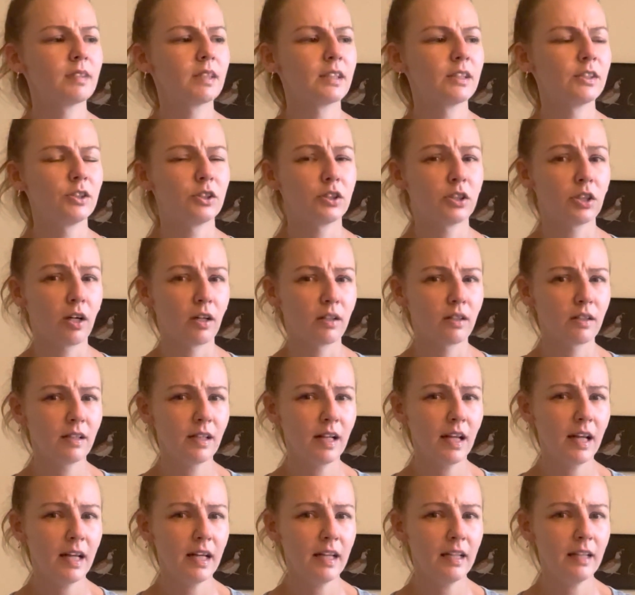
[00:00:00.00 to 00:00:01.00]

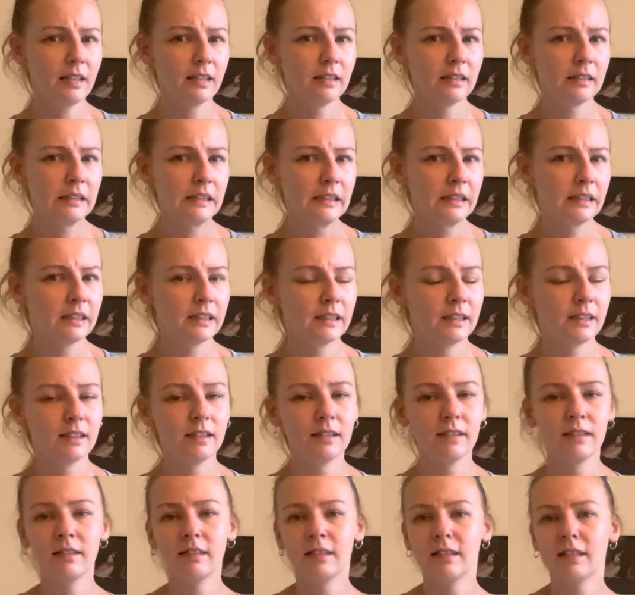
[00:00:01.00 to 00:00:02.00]
Chardonnay.
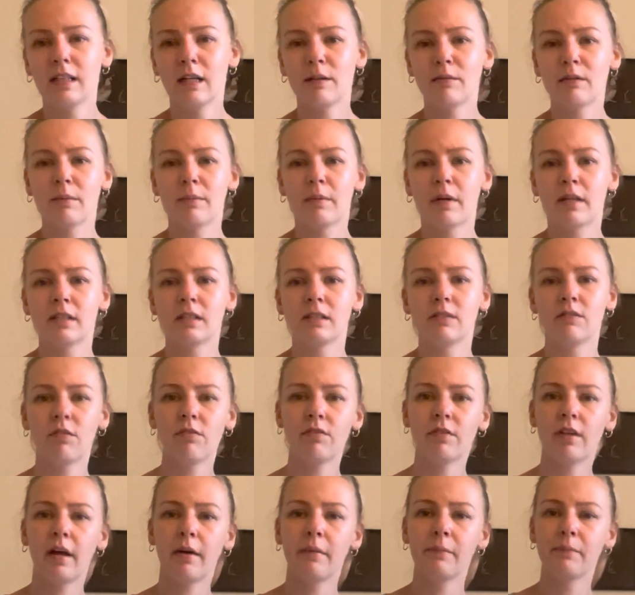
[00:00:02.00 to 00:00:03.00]
I'm not positive
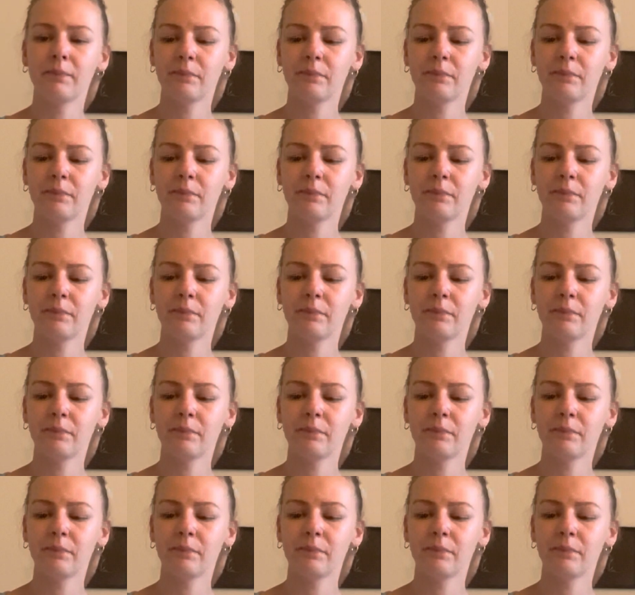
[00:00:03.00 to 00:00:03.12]
of that.